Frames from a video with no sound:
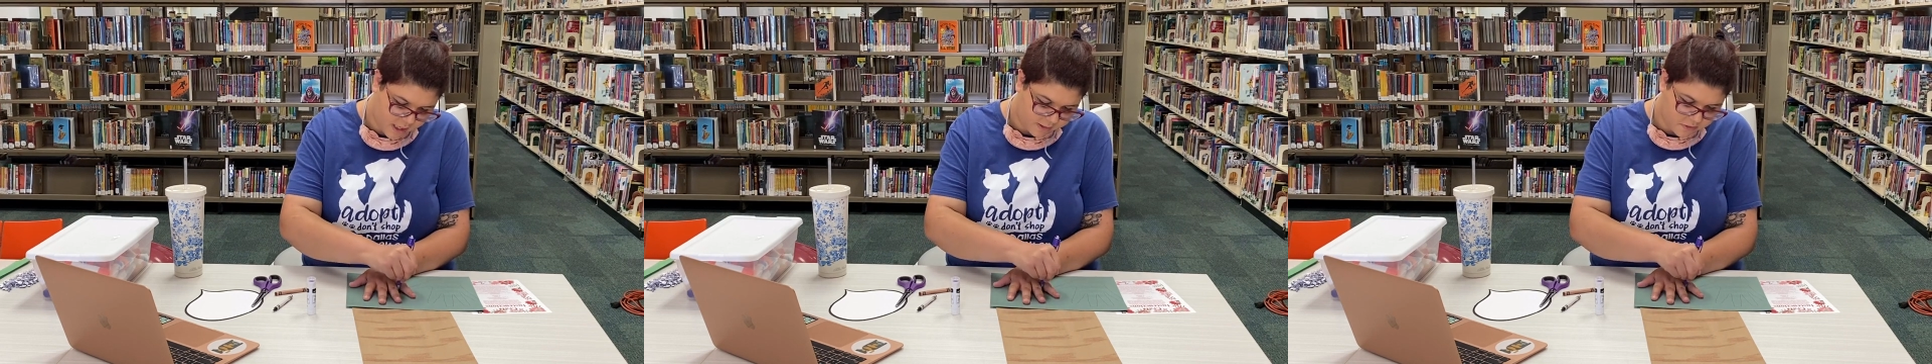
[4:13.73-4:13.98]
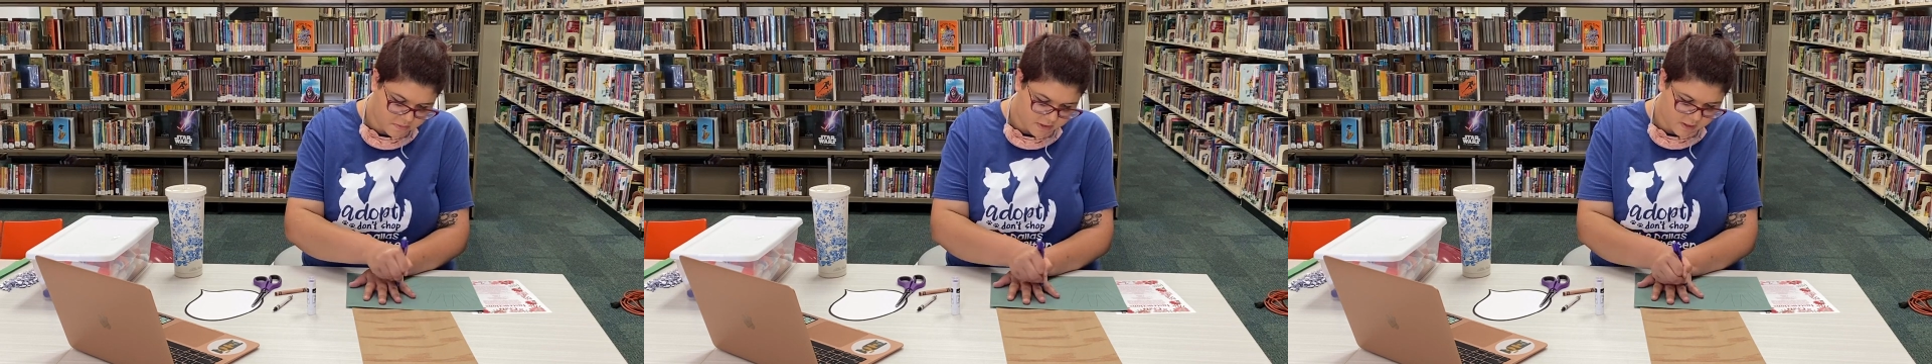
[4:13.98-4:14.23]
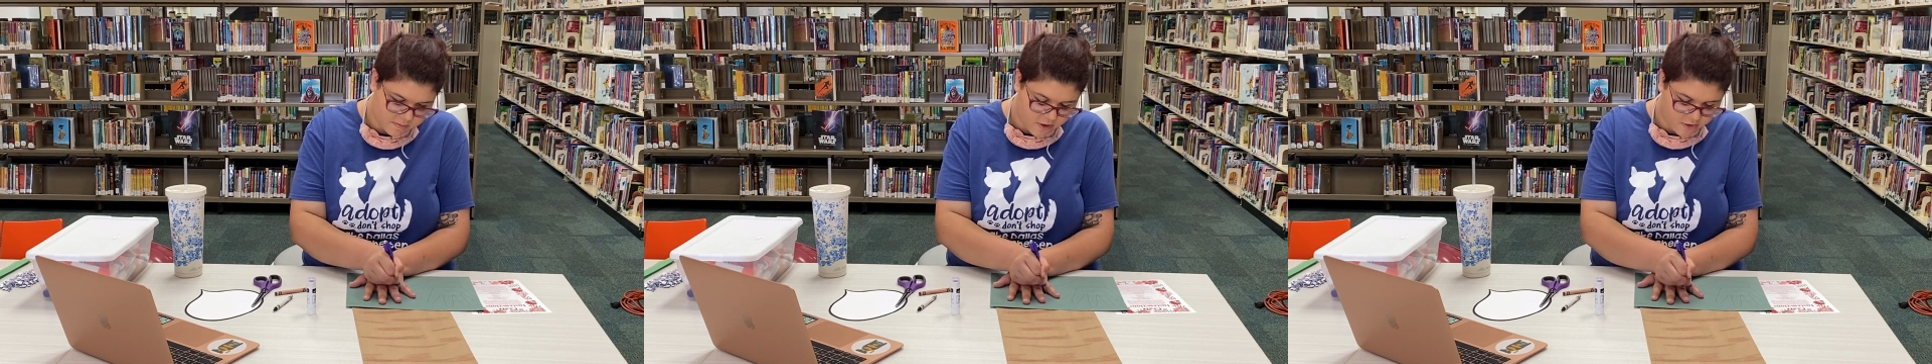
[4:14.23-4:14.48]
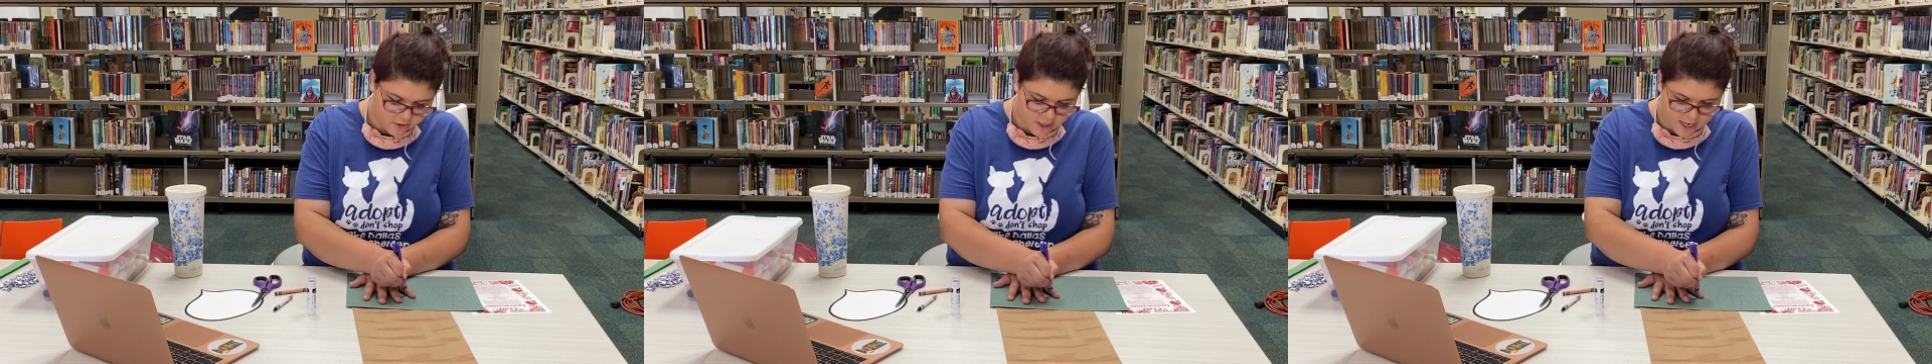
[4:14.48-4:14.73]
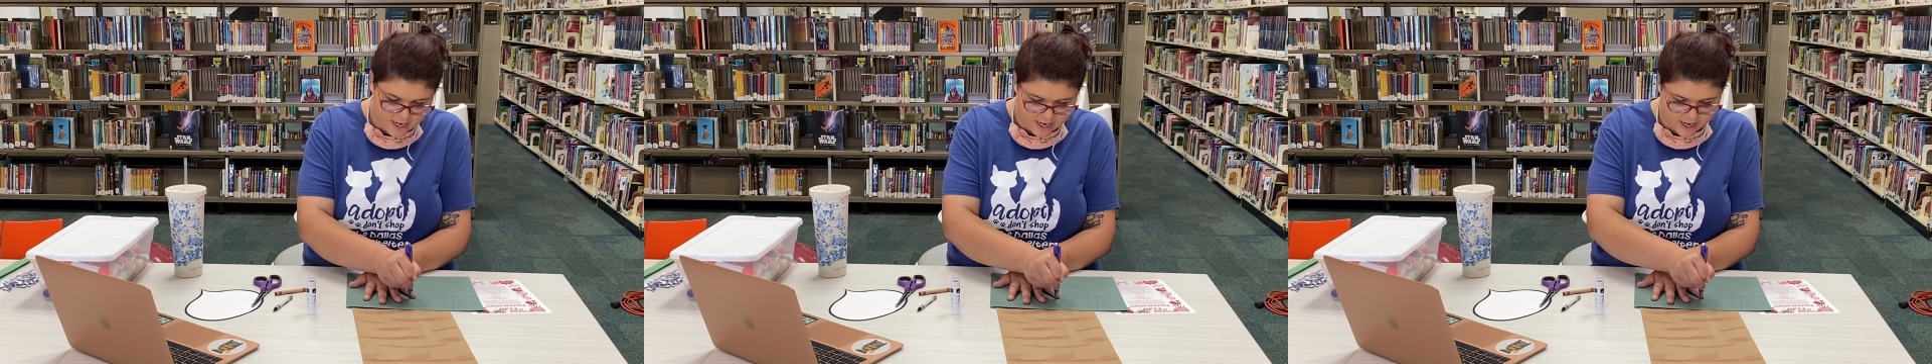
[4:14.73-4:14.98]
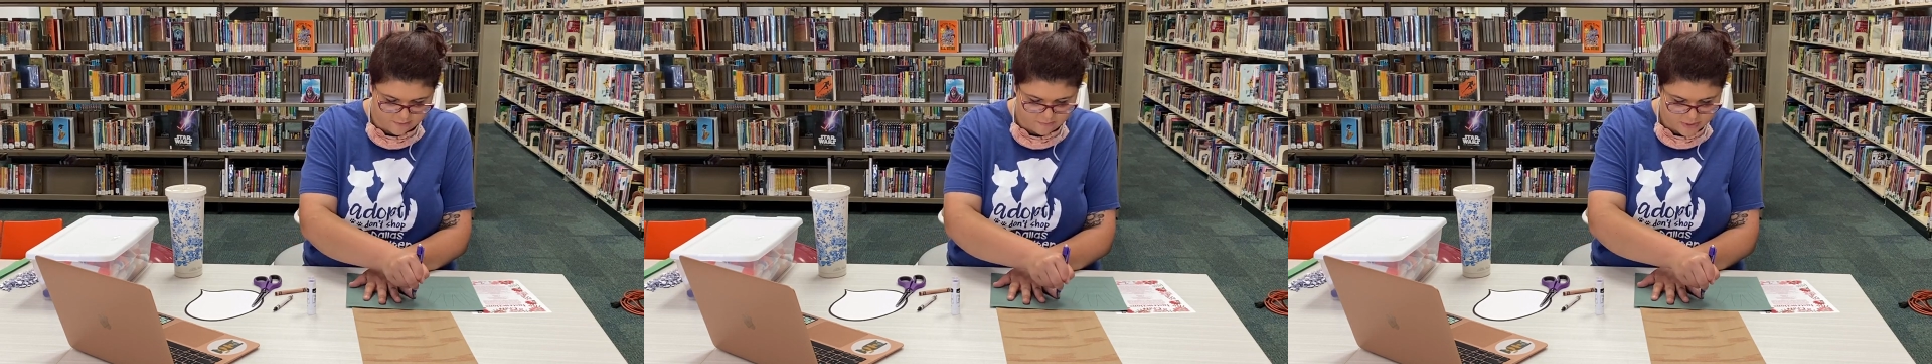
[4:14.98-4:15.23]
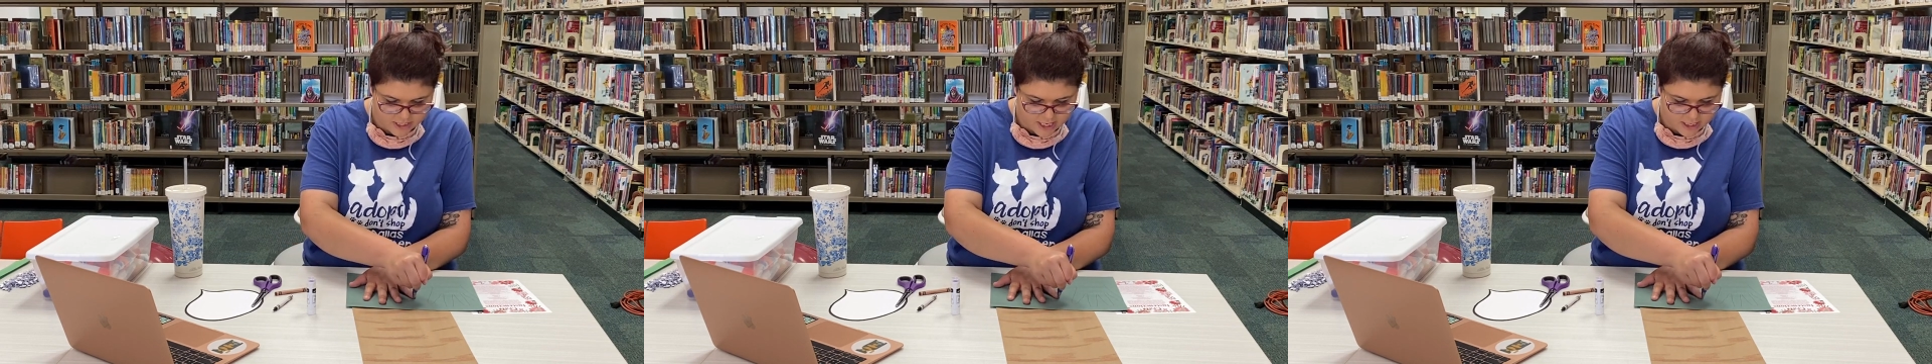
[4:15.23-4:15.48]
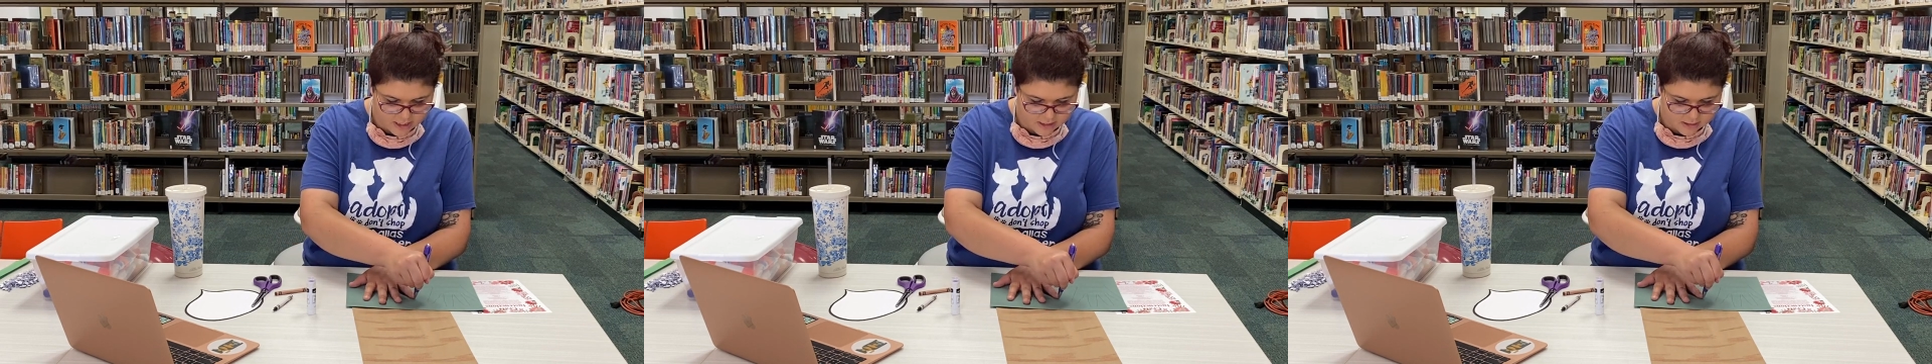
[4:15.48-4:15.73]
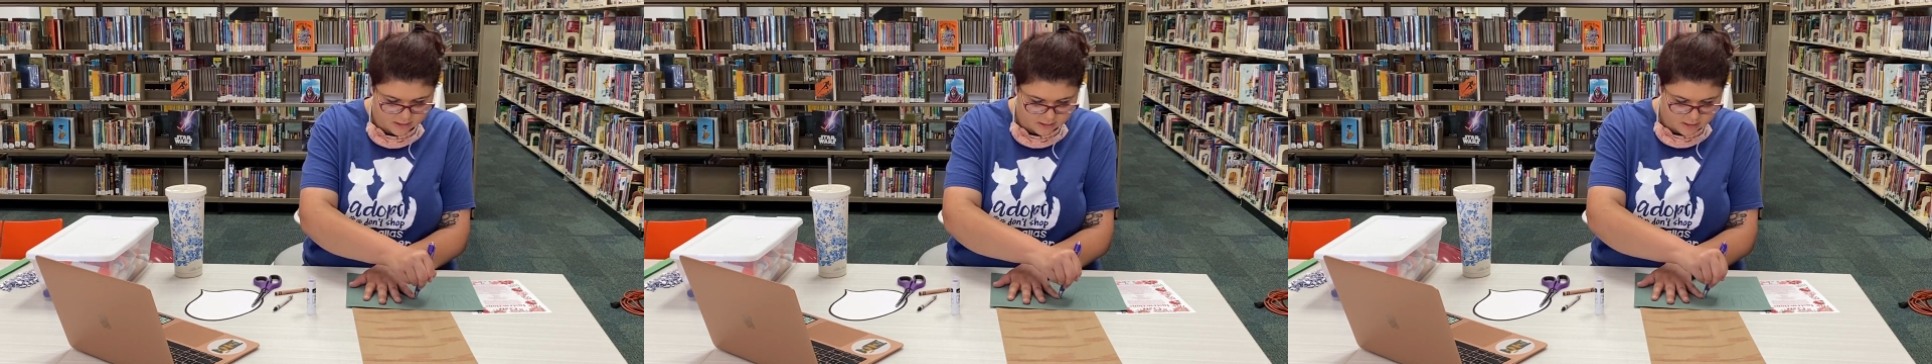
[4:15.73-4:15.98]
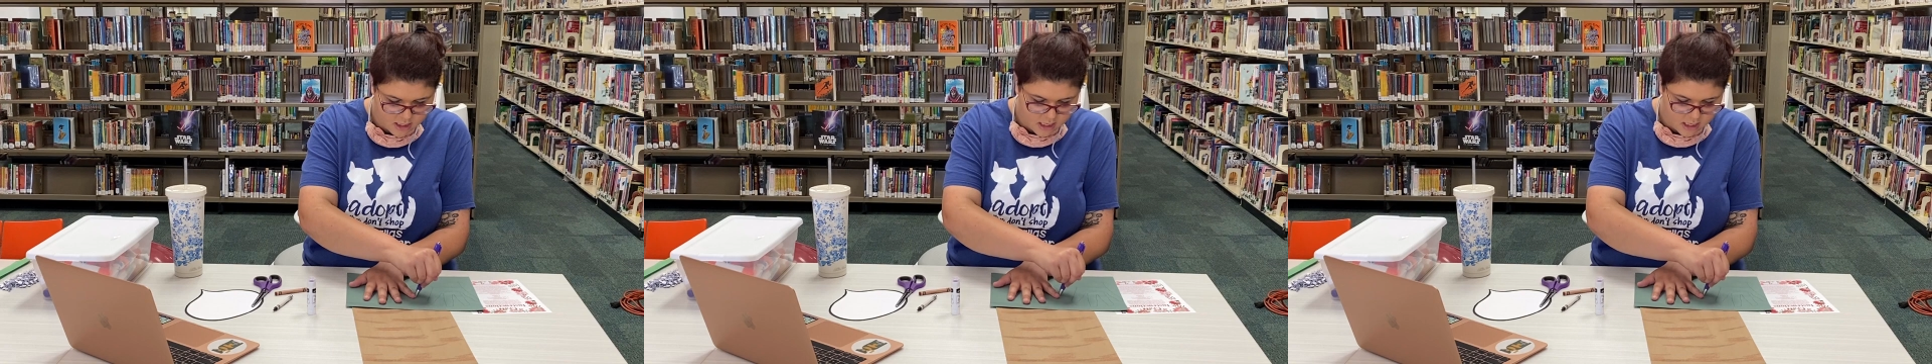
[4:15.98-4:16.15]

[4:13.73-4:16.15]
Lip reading: a little bit smaller. I have big hands.